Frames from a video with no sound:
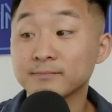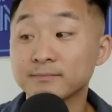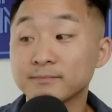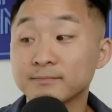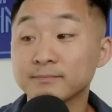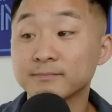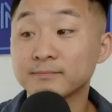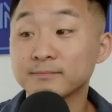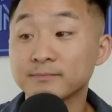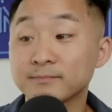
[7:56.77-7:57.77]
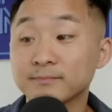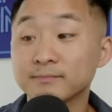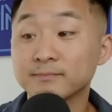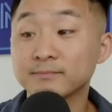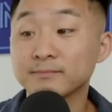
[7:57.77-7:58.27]

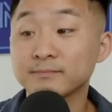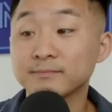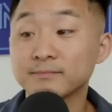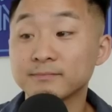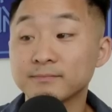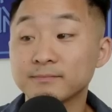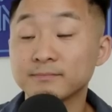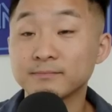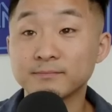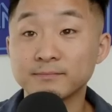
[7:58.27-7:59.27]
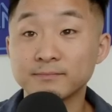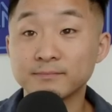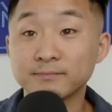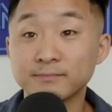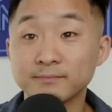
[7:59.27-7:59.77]

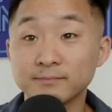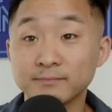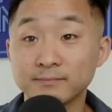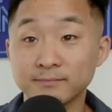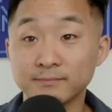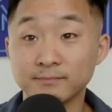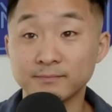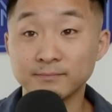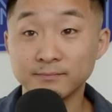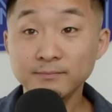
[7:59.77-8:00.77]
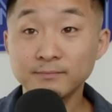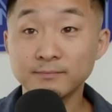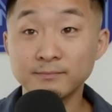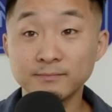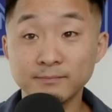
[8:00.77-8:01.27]

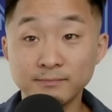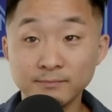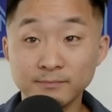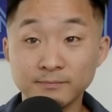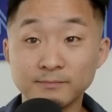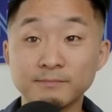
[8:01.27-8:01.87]
[no speech]